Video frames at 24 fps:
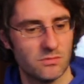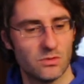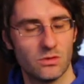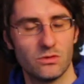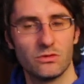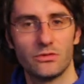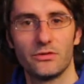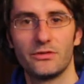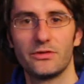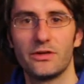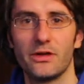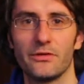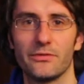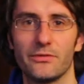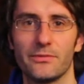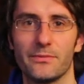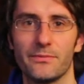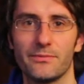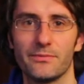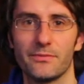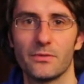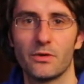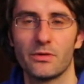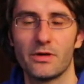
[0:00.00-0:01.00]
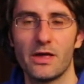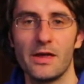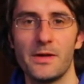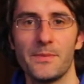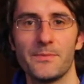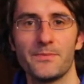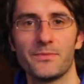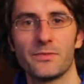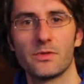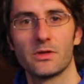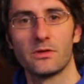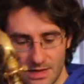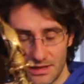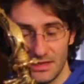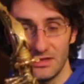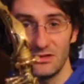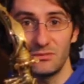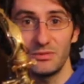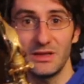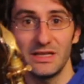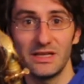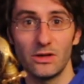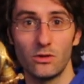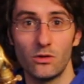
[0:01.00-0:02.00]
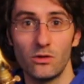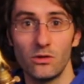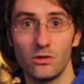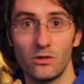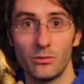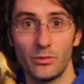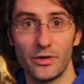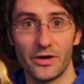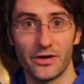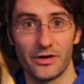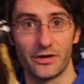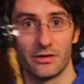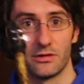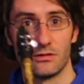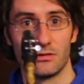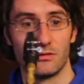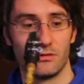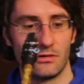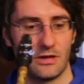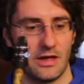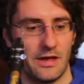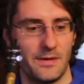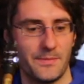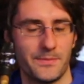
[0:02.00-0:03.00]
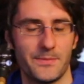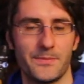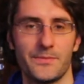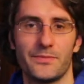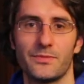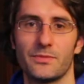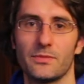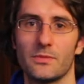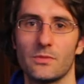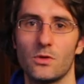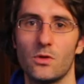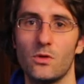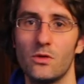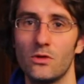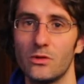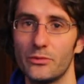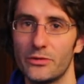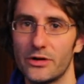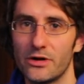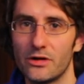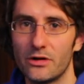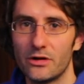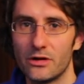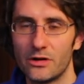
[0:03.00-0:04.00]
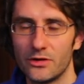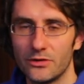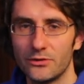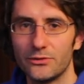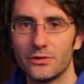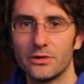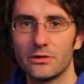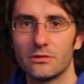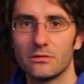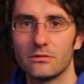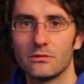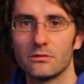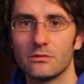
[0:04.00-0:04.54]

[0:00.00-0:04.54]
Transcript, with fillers: Cool stuff, okay? Let's play the whole bar, okay? Whole bar are 100.